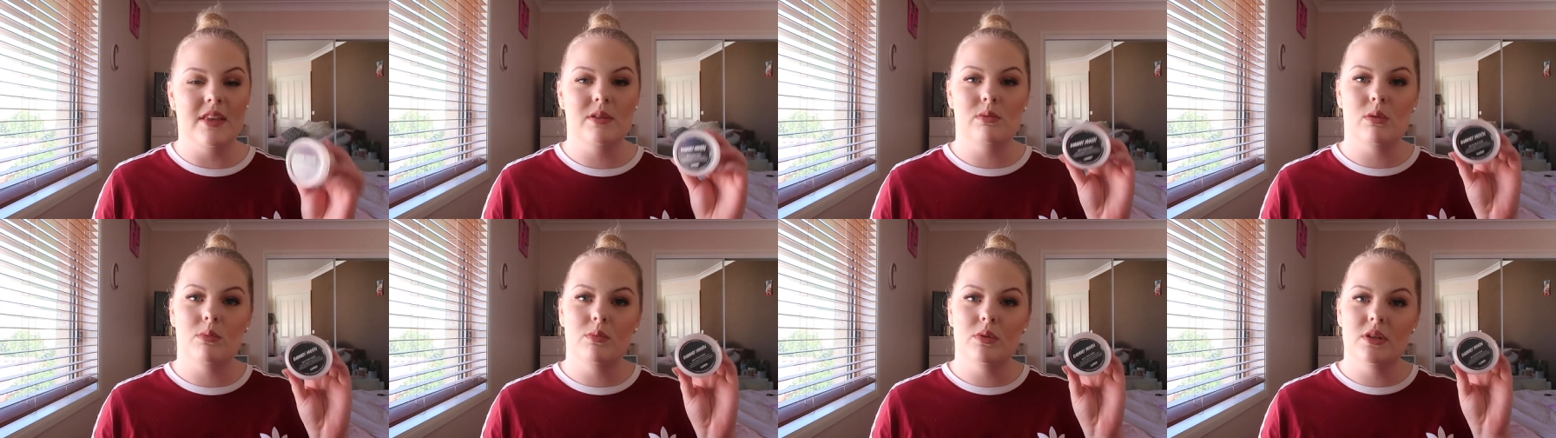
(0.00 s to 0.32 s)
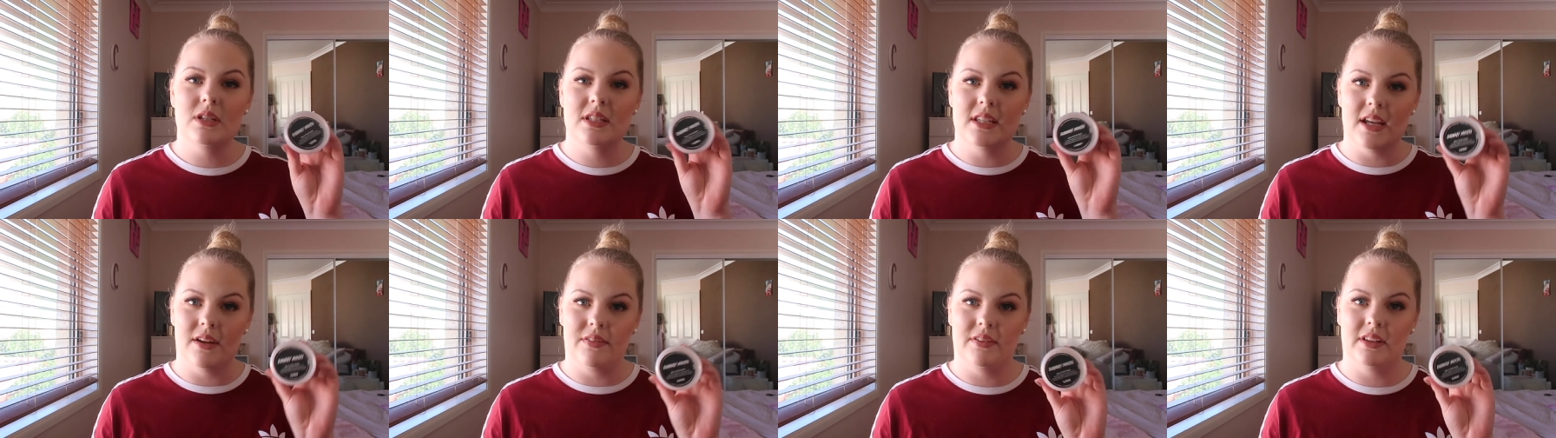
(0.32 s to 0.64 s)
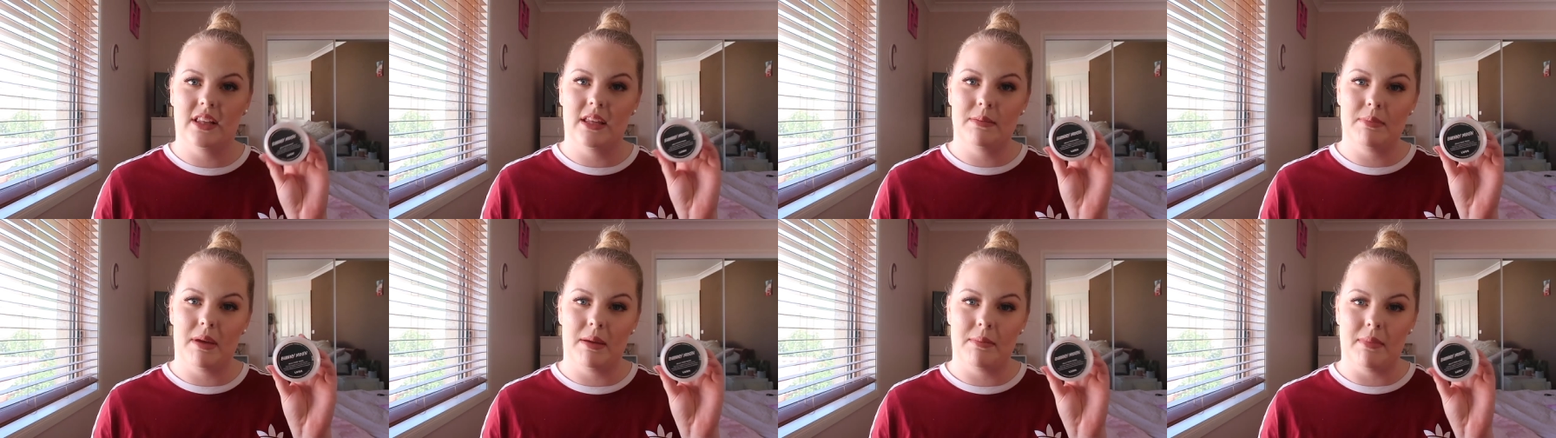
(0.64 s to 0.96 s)
This one would
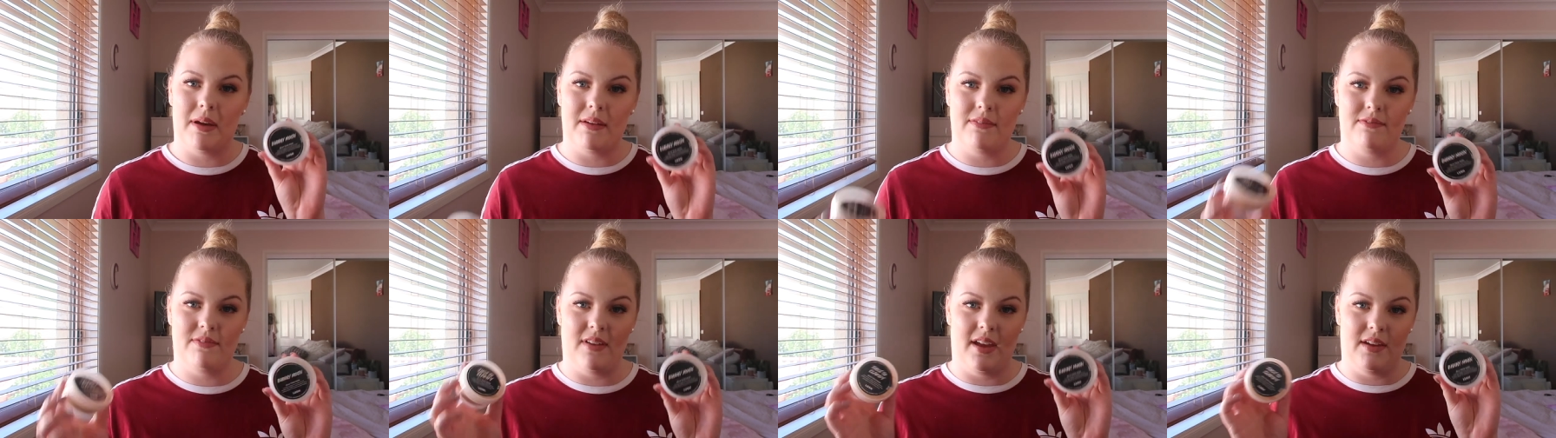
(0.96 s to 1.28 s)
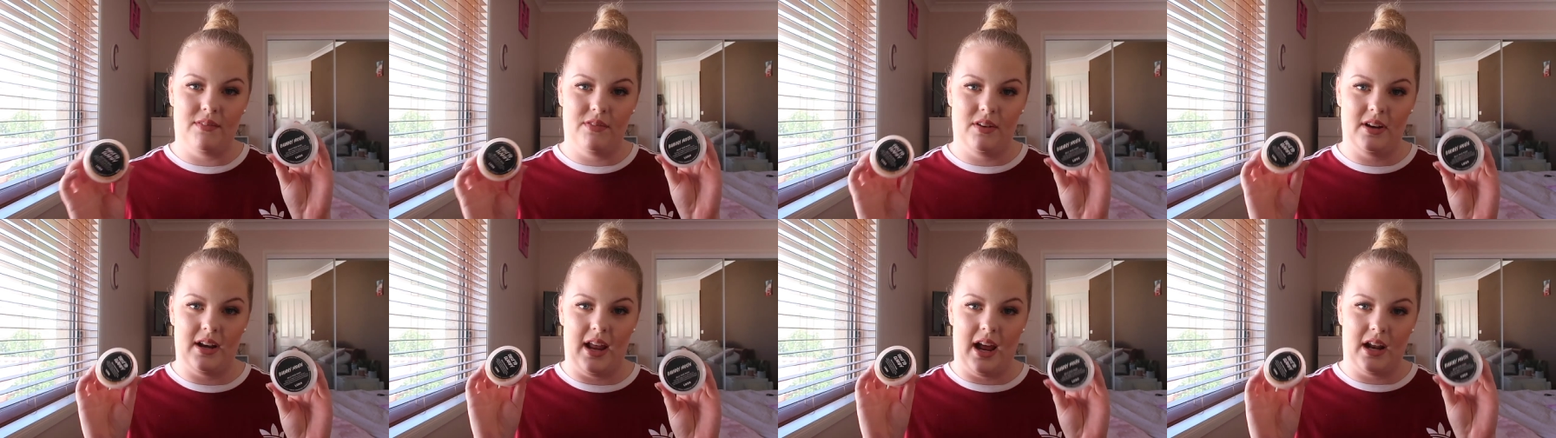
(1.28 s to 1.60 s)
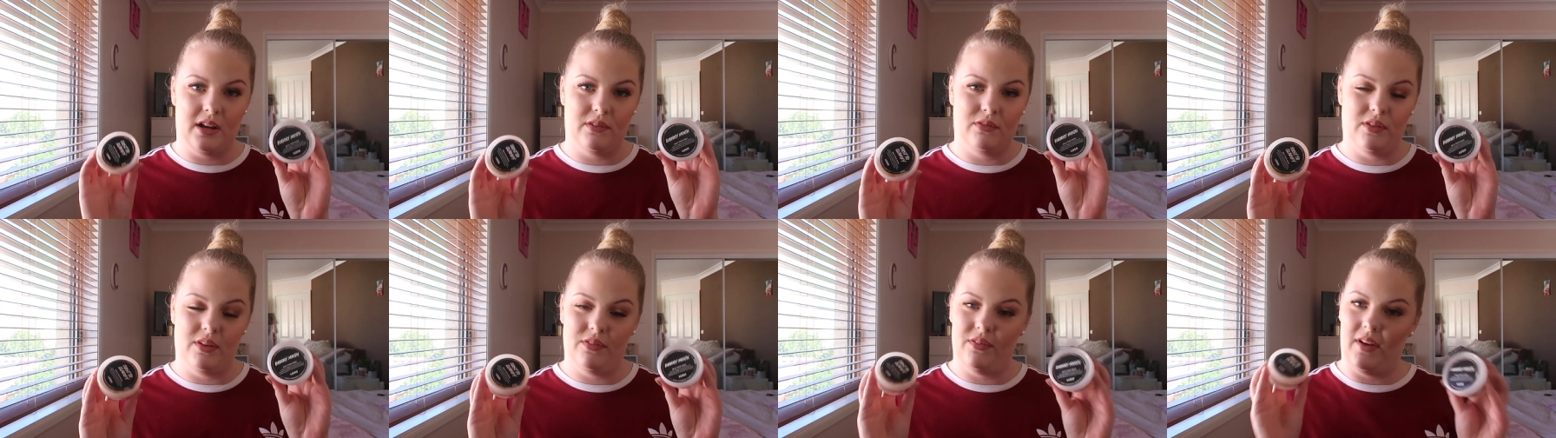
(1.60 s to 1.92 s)
definitely be my favorite
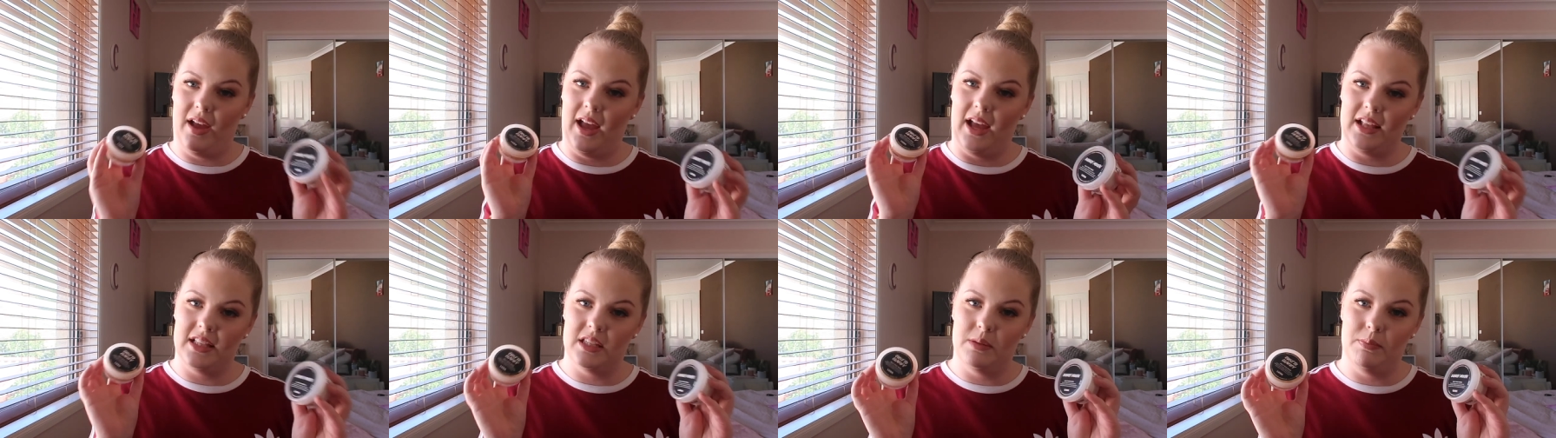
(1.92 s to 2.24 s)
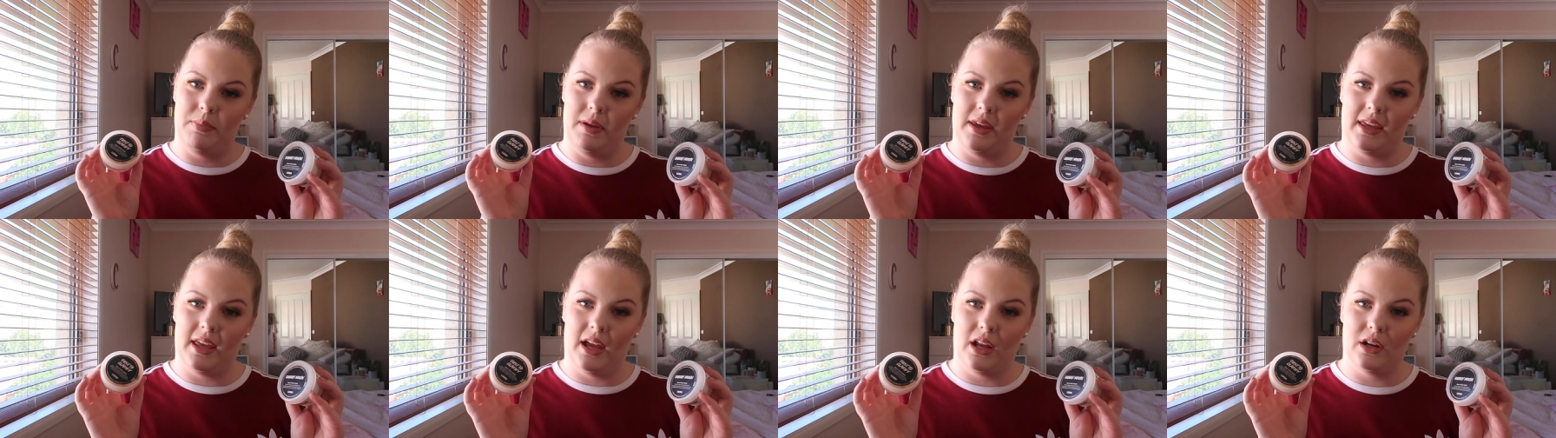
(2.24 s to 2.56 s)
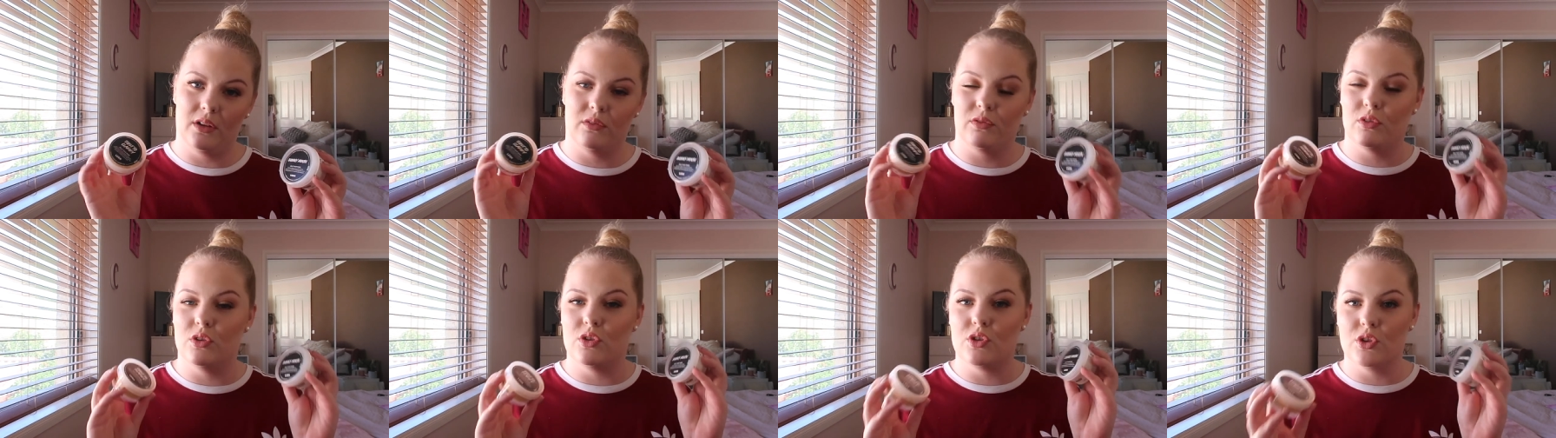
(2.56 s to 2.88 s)
out of if I had to pick
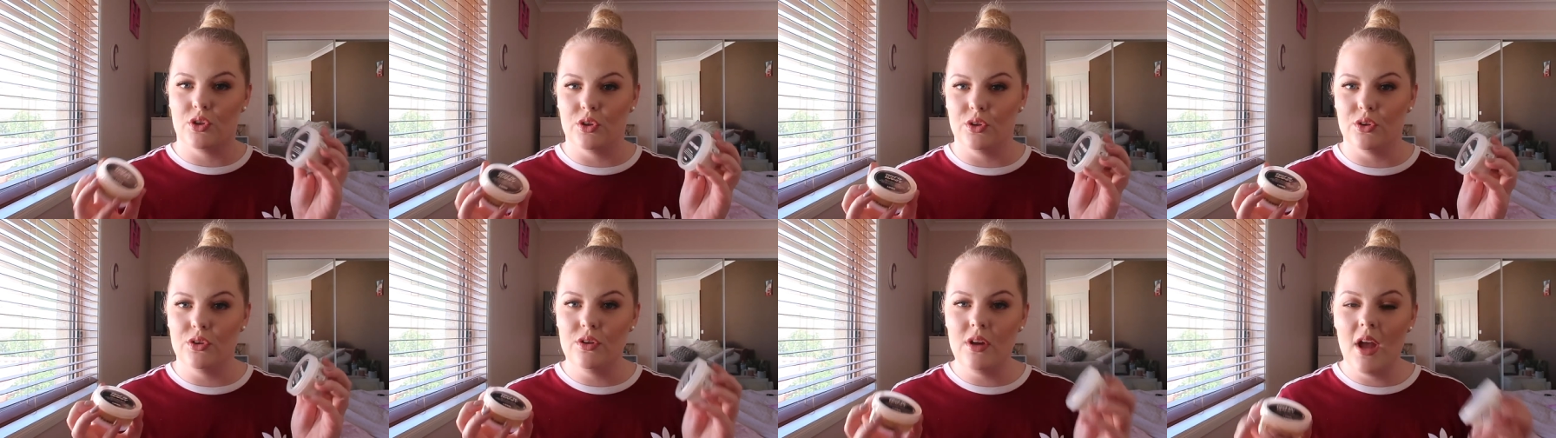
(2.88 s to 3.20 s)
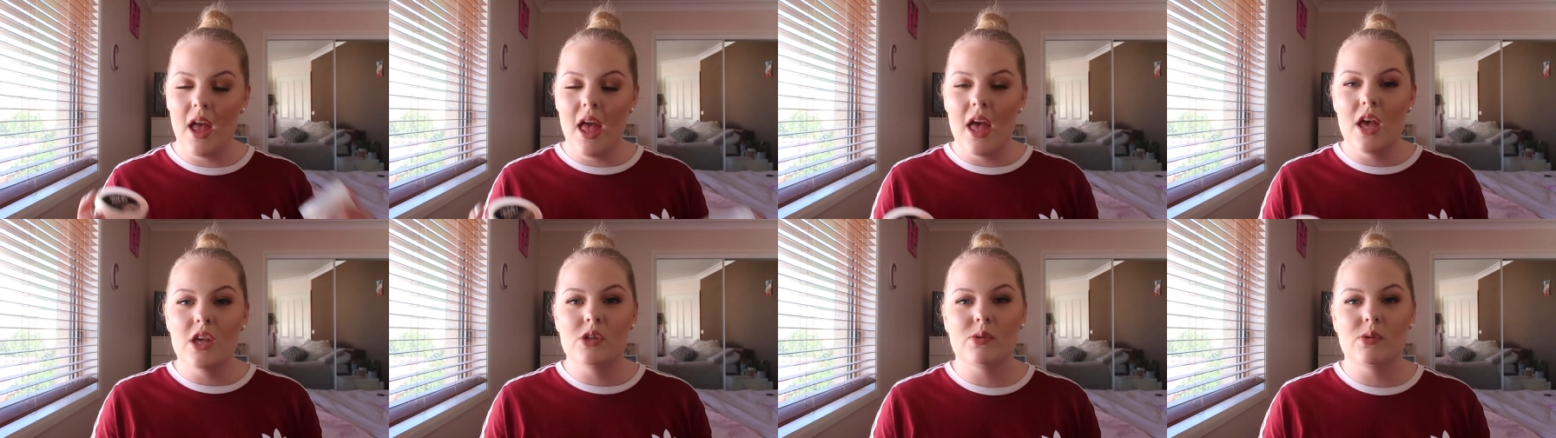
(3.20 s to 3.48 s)
out of the two.